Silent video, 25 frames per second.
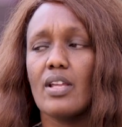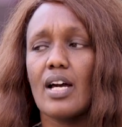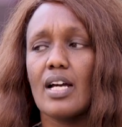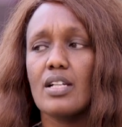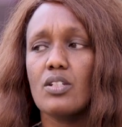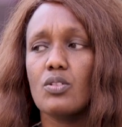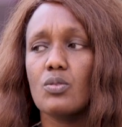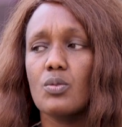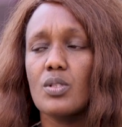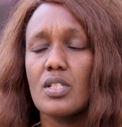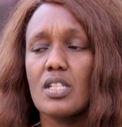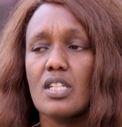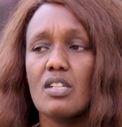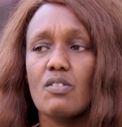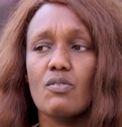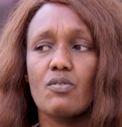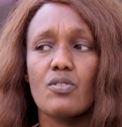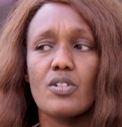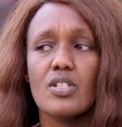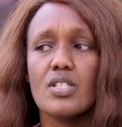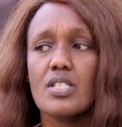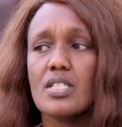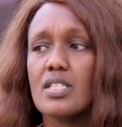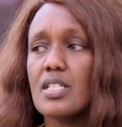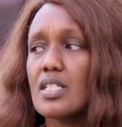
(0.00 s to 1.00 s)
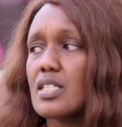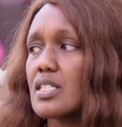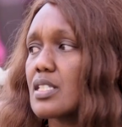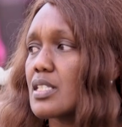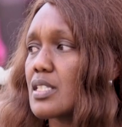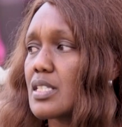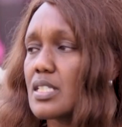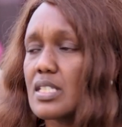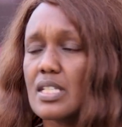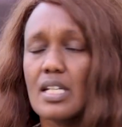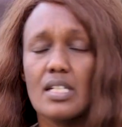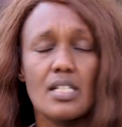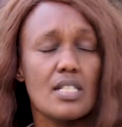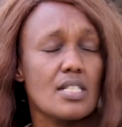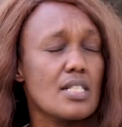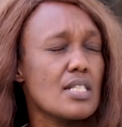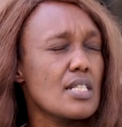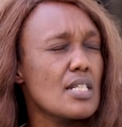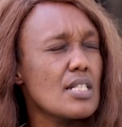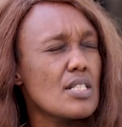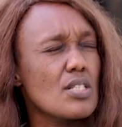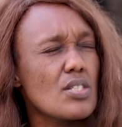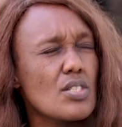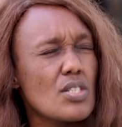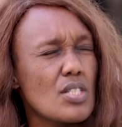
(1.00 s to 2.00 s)
that, doing invoices, sending
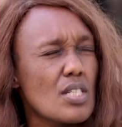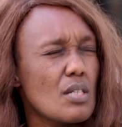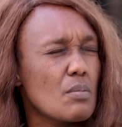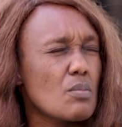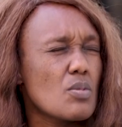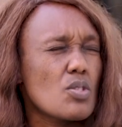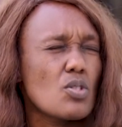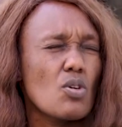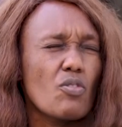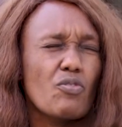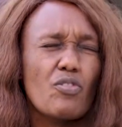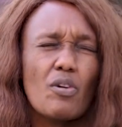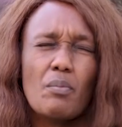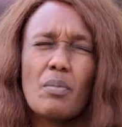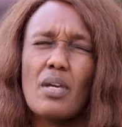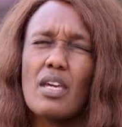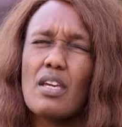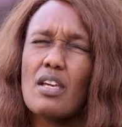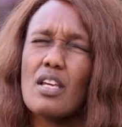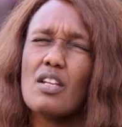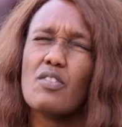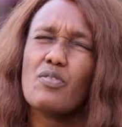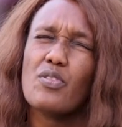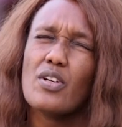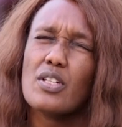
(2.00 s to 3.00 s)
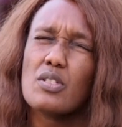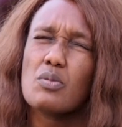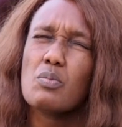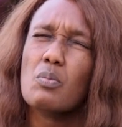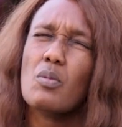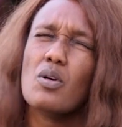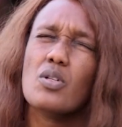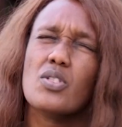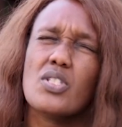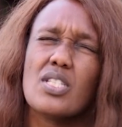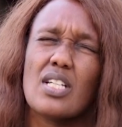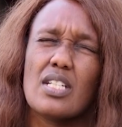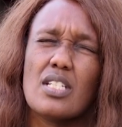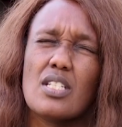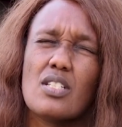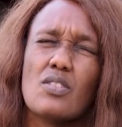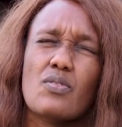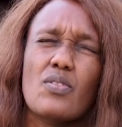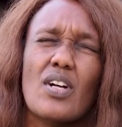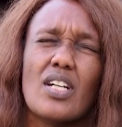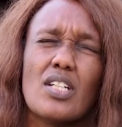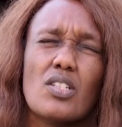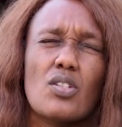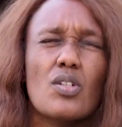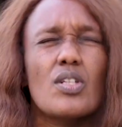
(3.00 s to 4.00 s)
sales teams. So for me, it felt more
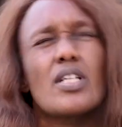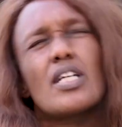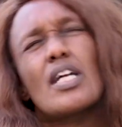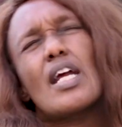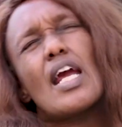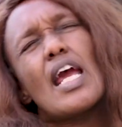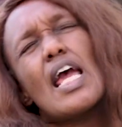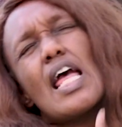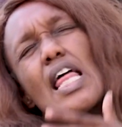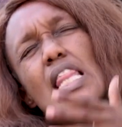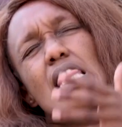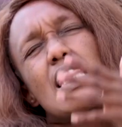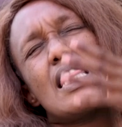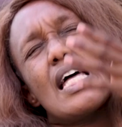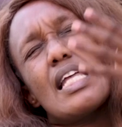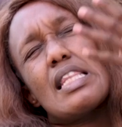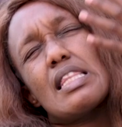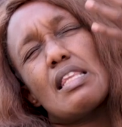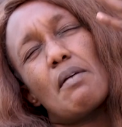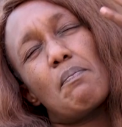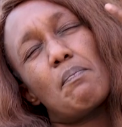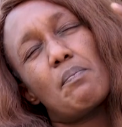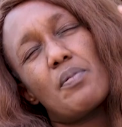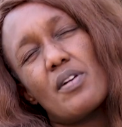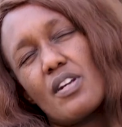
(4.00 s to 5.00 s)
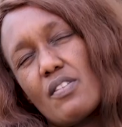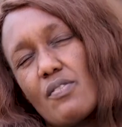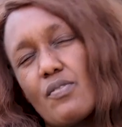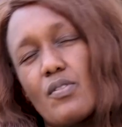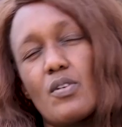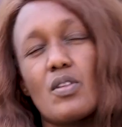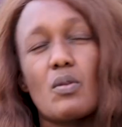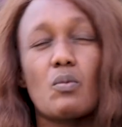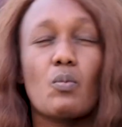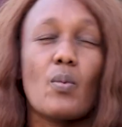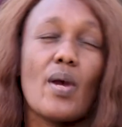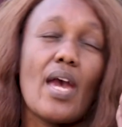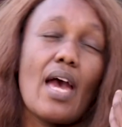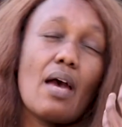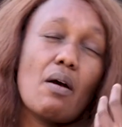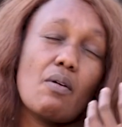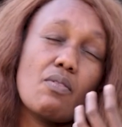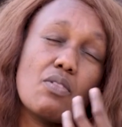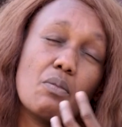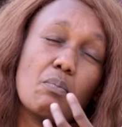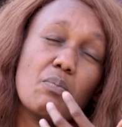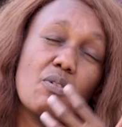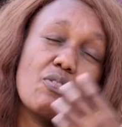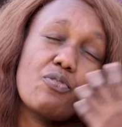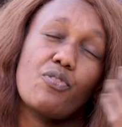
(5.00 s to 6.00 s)
satisfactory than the
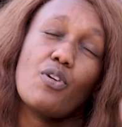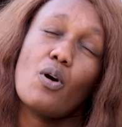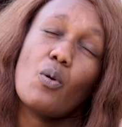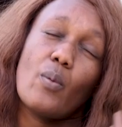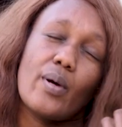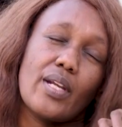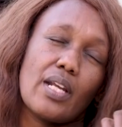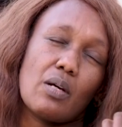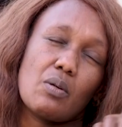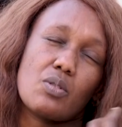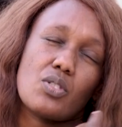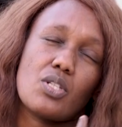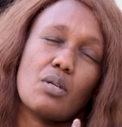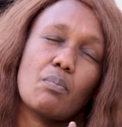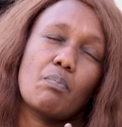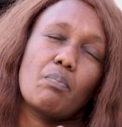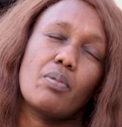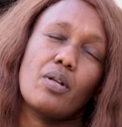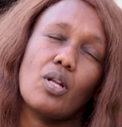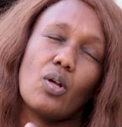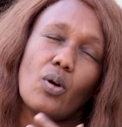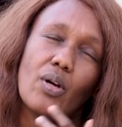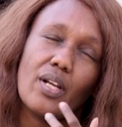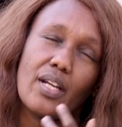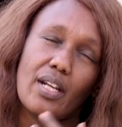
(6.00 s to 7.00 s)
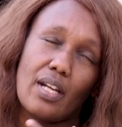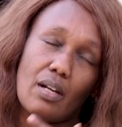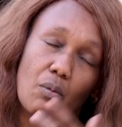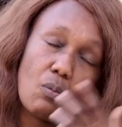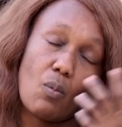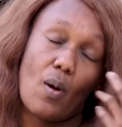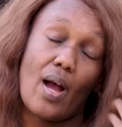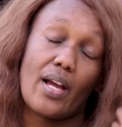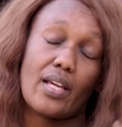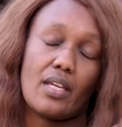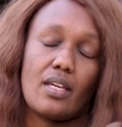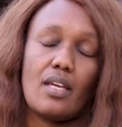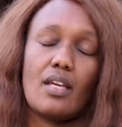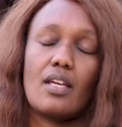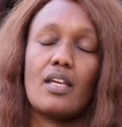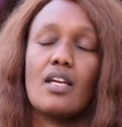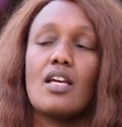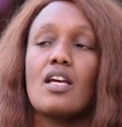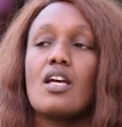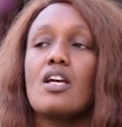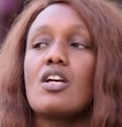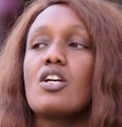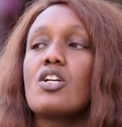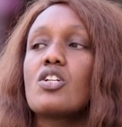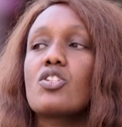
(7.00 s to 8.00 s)
before when I was employed and working.
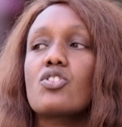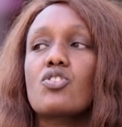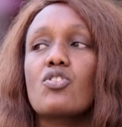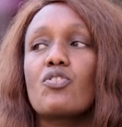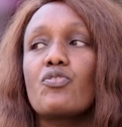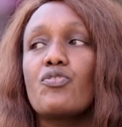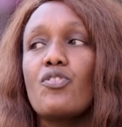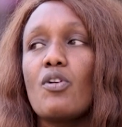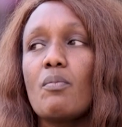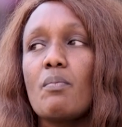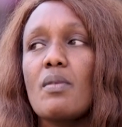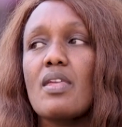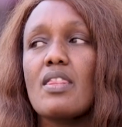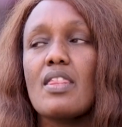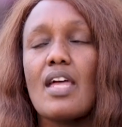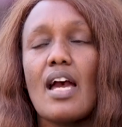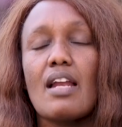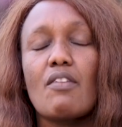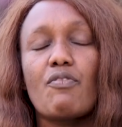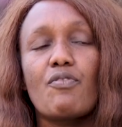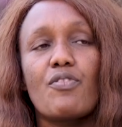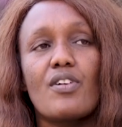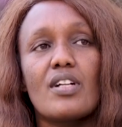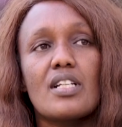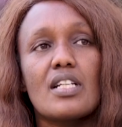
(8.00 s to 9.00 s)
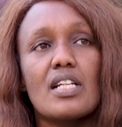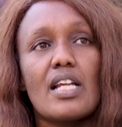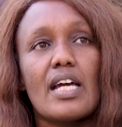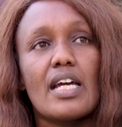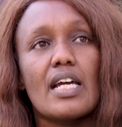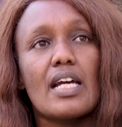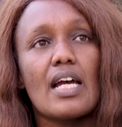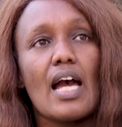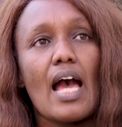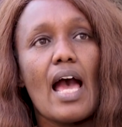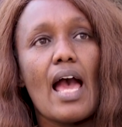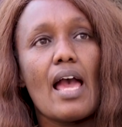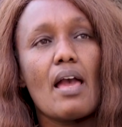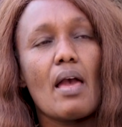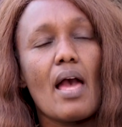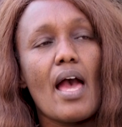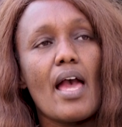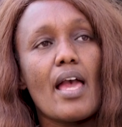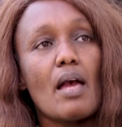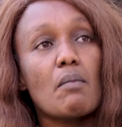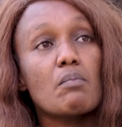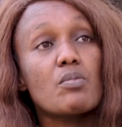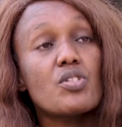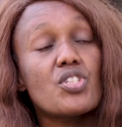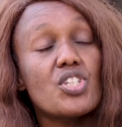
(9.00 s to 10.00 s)
So for me, that felt like
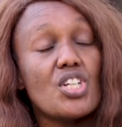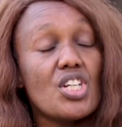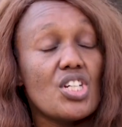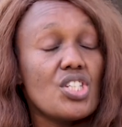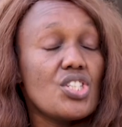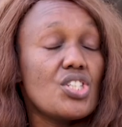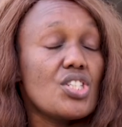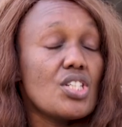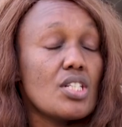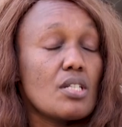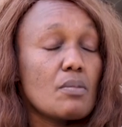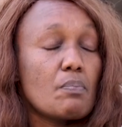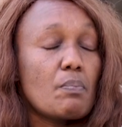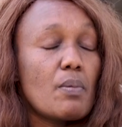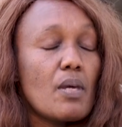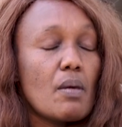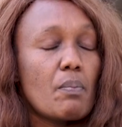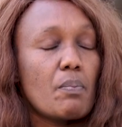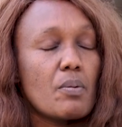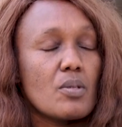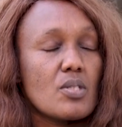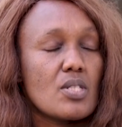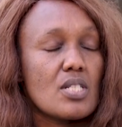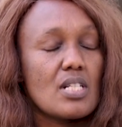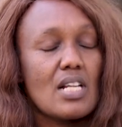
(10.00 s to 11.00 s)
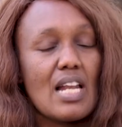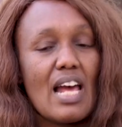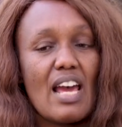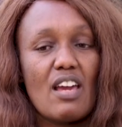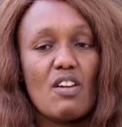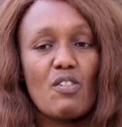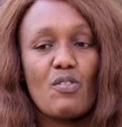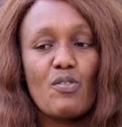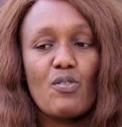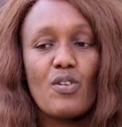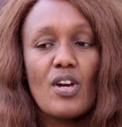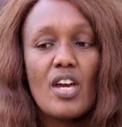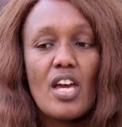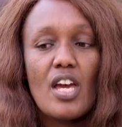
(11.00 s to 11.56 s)
I am changing people's lives.